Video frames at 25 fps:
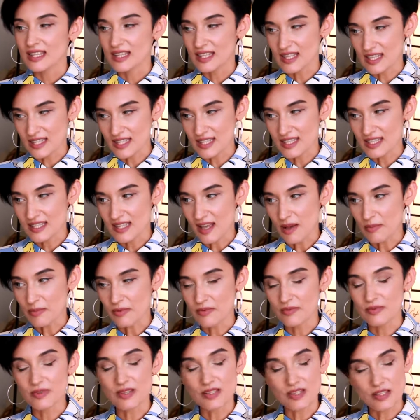this
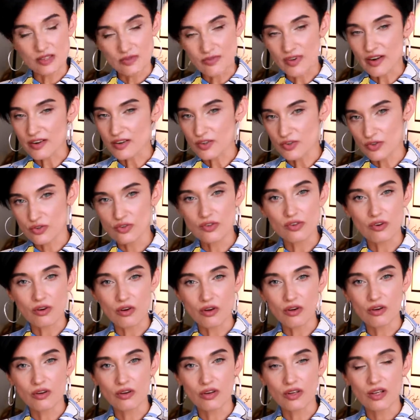is very
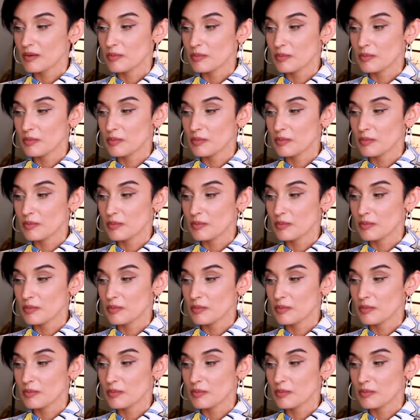strong.